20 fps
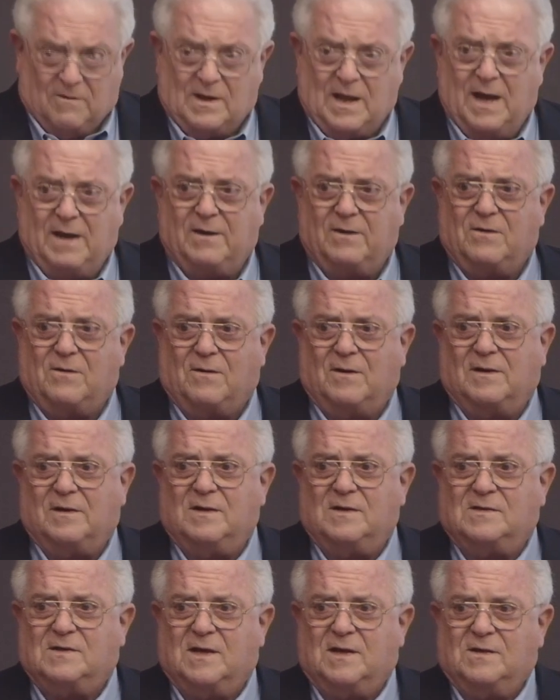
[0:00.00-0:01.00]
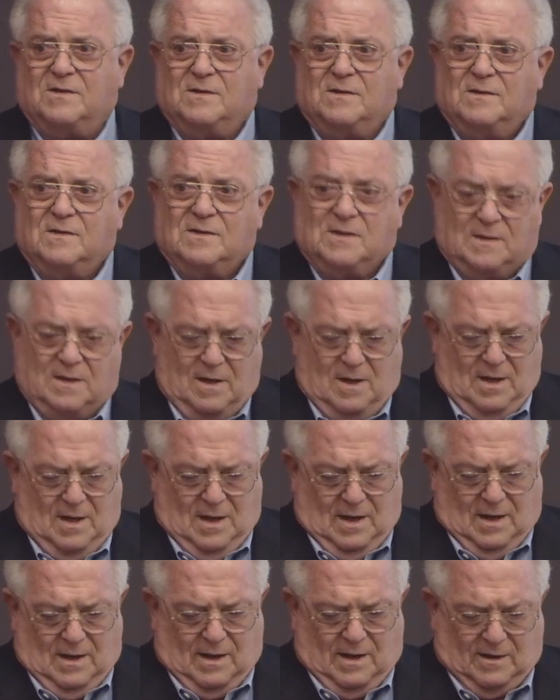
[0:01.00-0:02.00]
related organizations
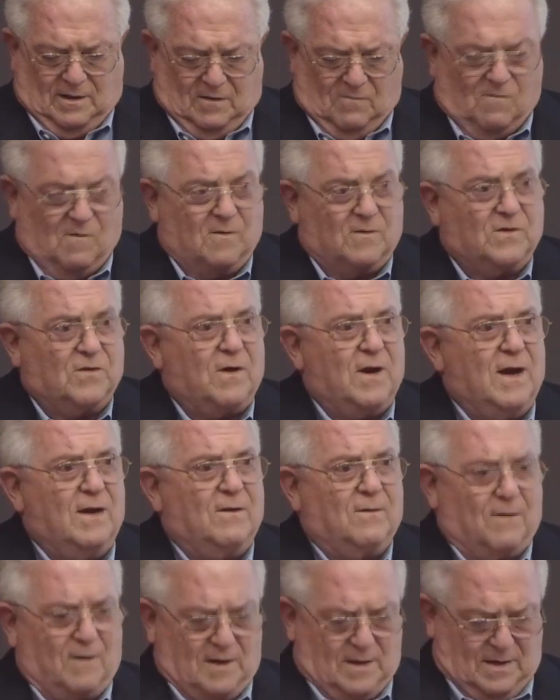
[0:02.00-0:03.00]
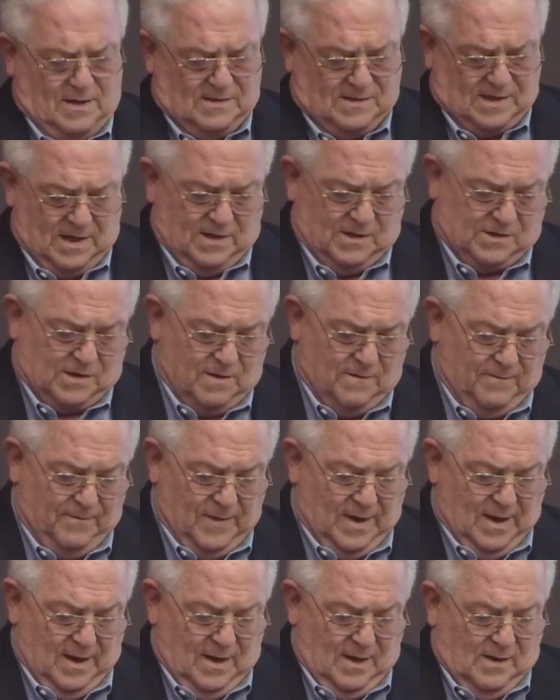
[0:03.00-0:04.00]
like the World Trade Organization
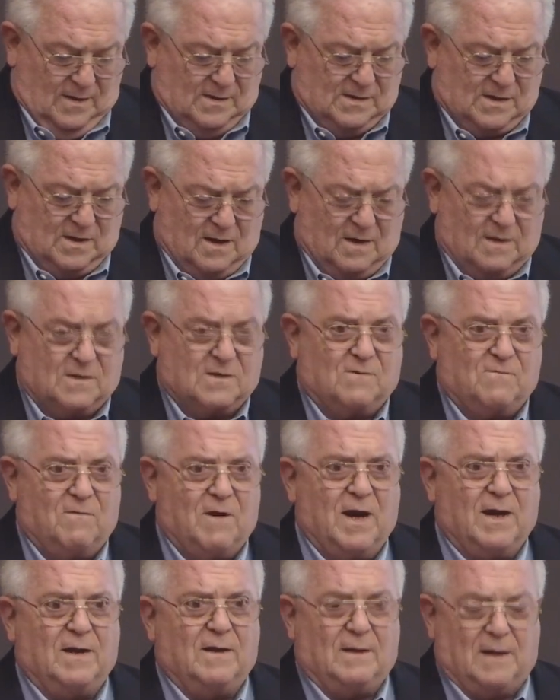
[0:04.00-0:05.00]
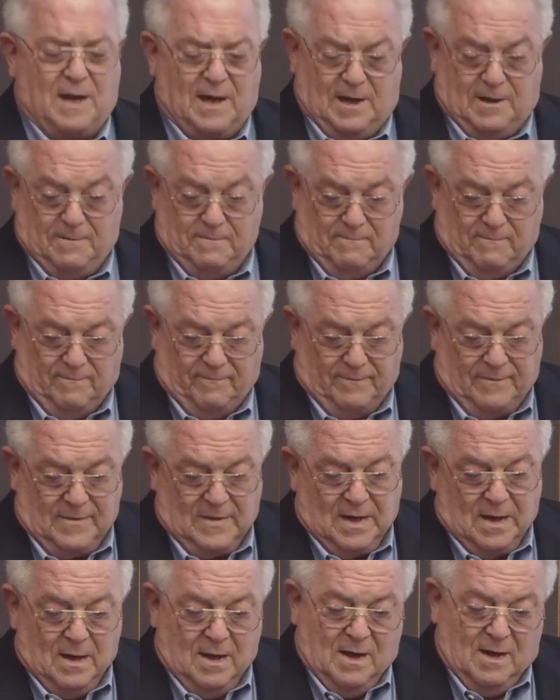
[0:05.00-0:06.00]
sought to regulate
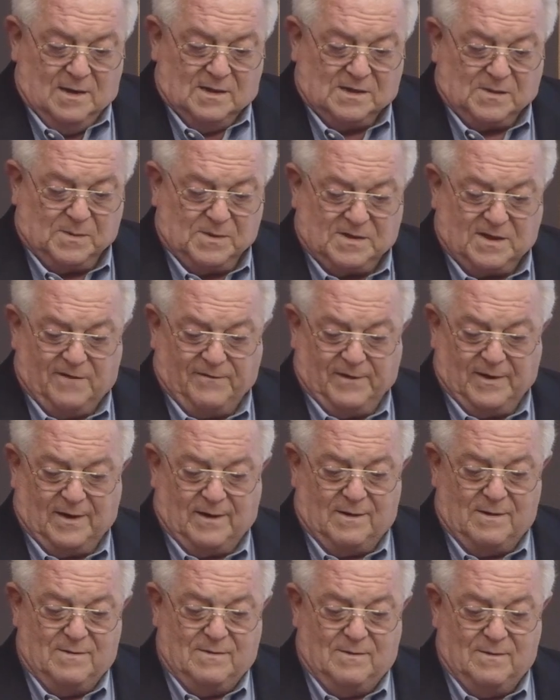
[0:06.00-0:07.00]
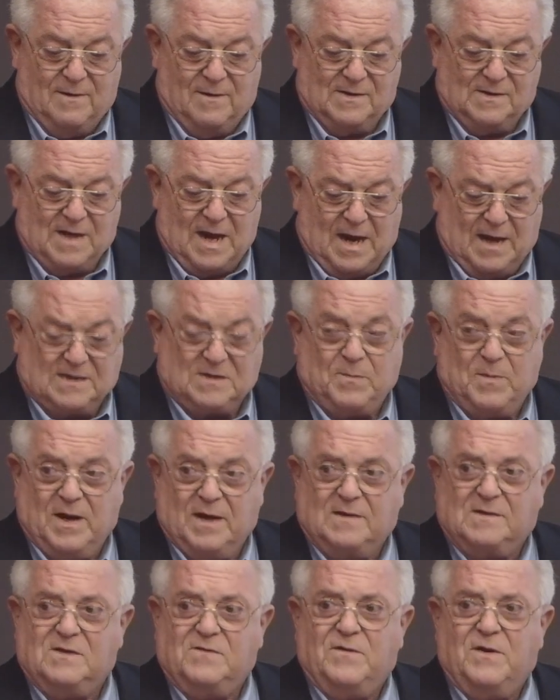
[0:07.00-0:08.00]
specific
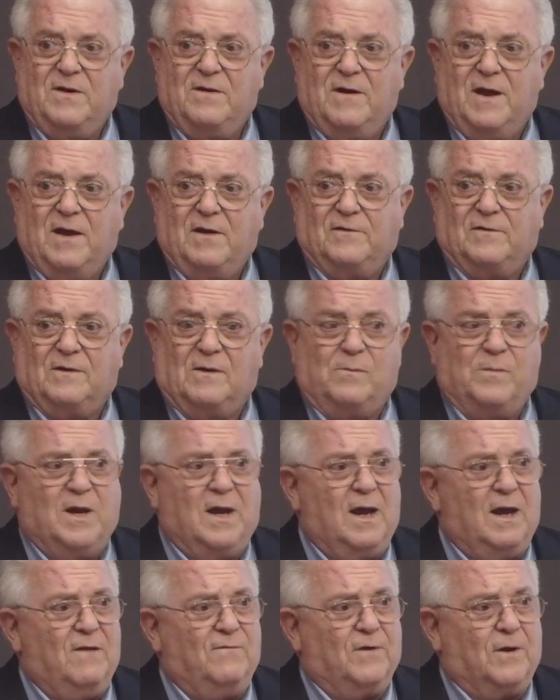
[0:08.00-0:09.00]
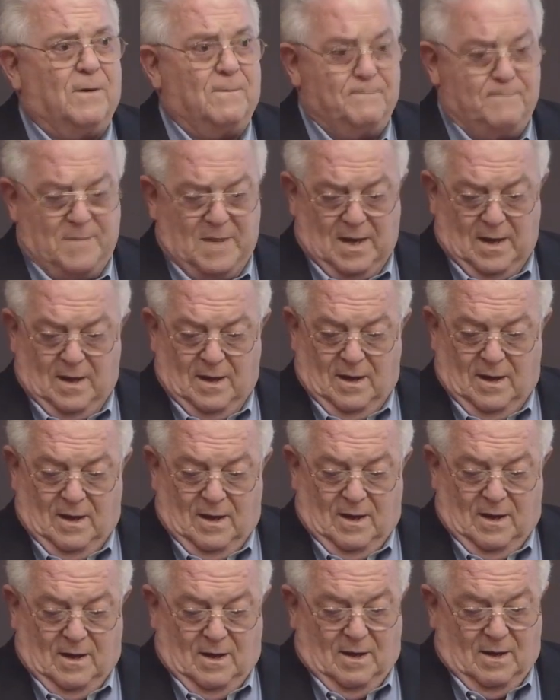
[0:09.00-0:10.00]
aspects of international behavior,
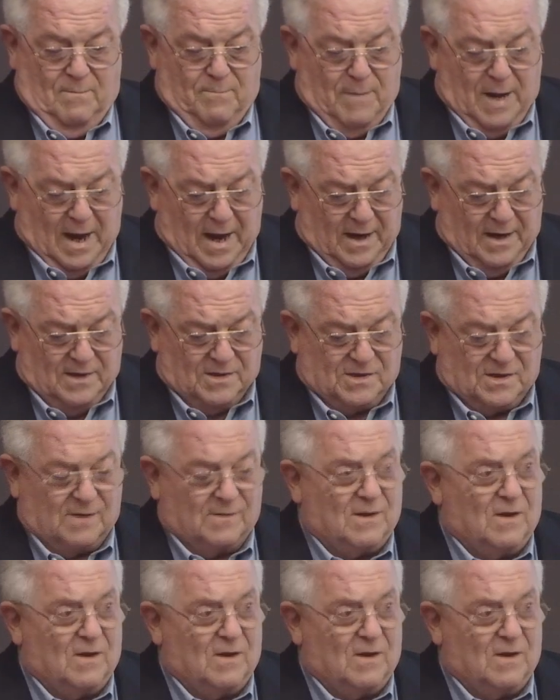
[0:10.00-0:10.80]
manage the